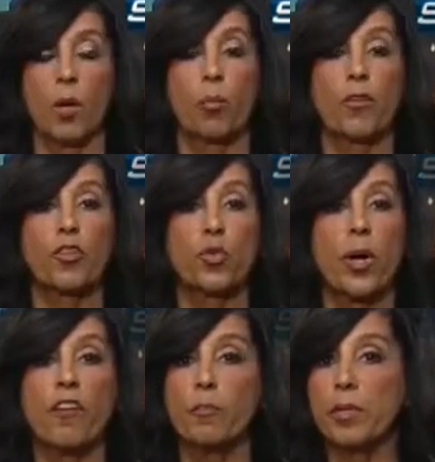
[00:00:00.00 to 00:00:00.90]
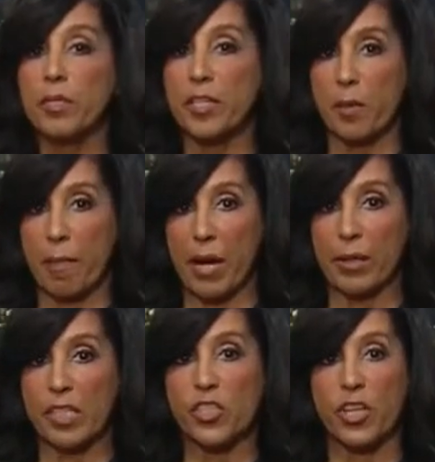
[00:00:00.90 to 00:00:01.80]
More than 12 million
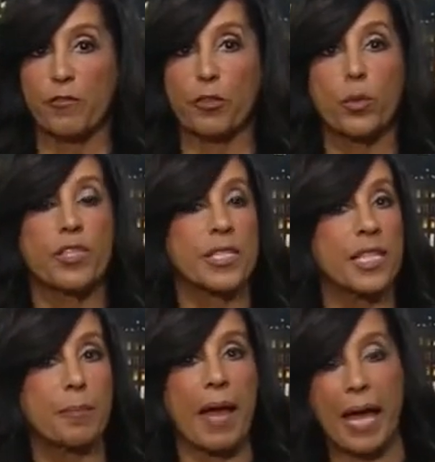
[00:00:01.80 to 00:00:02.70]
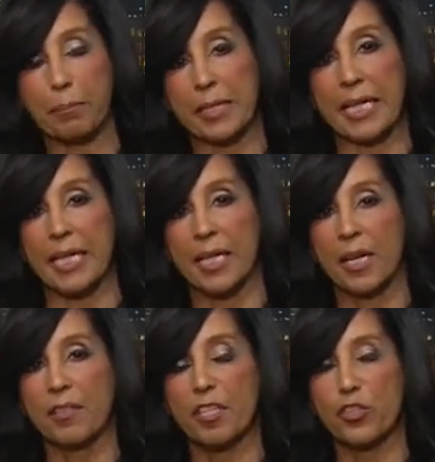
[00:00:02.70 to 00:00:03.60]
Americans suffer with sleep apnea.
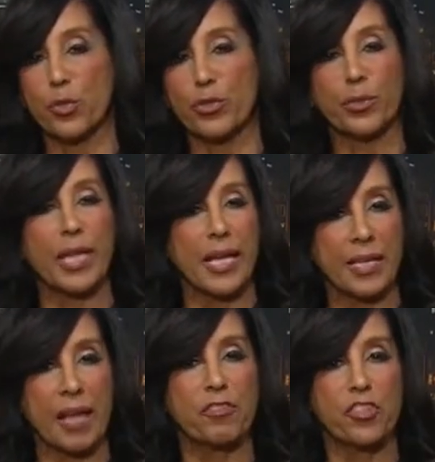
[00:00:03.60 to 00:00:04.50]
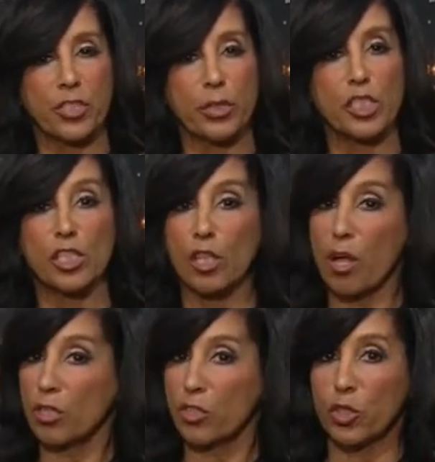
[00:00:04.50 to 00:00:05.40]
The disorder can have serious
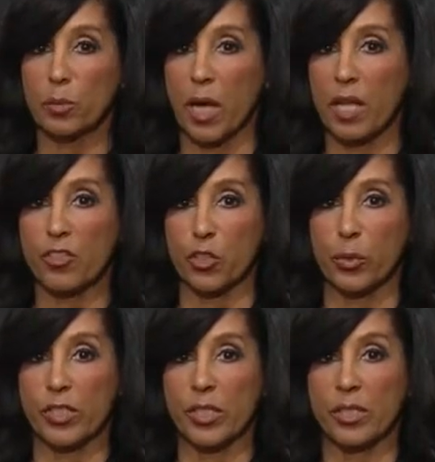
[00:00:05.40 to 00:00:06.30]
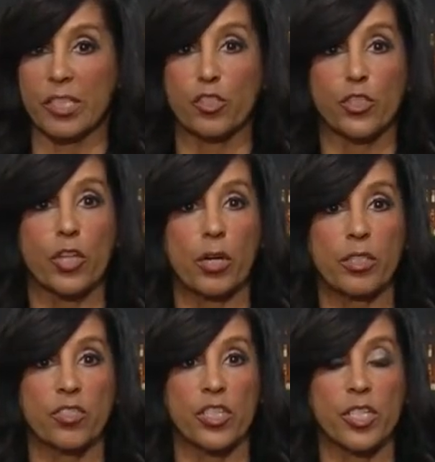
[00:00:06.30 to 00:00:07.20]
long term consequences such as
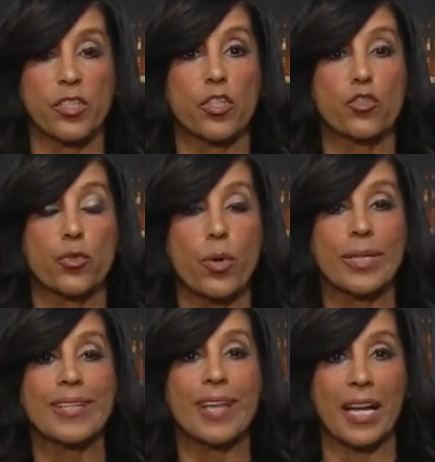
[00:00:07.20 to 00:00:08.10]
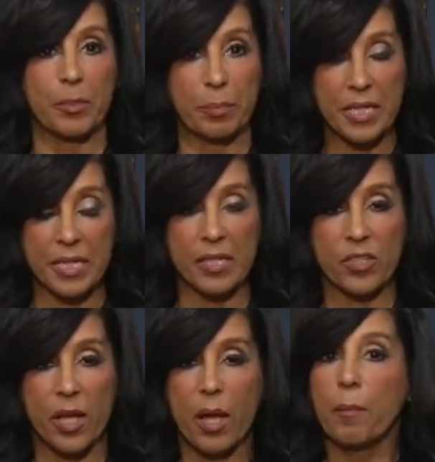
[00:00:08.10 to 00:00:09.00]
heart disease, stroke, and
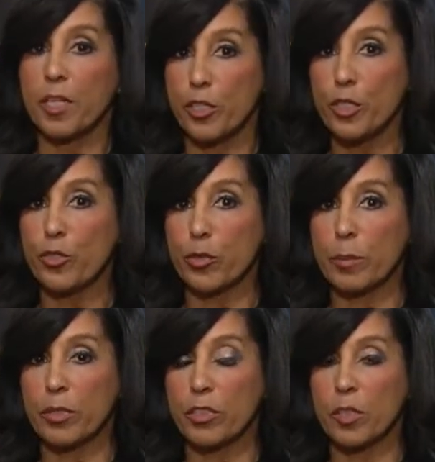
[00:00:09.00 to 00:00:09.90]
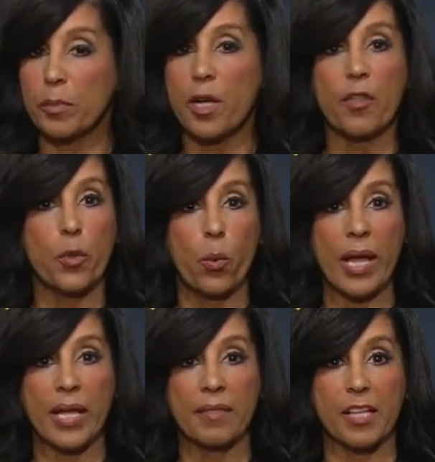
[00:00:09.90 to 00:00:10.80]
diabetes, but a new treatment could be on the
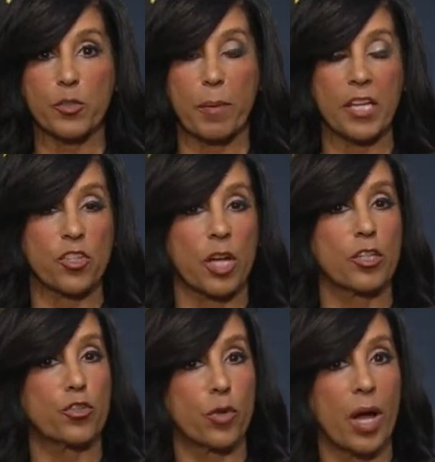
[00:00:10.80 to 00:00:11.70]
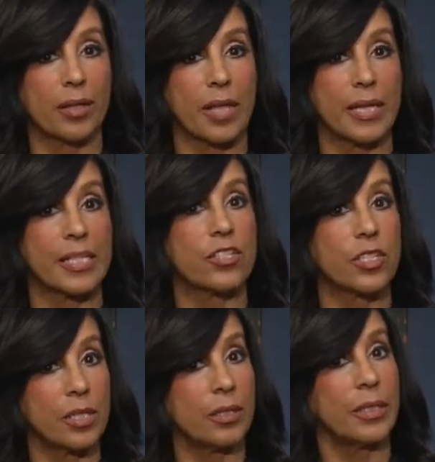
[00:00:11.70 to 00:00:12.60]
way that's based on a drug that is
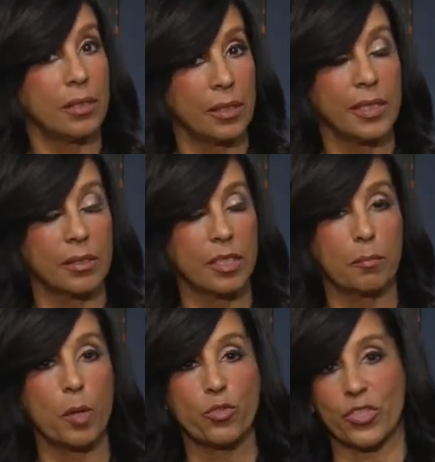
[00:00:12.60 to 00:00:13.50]
still illegal in most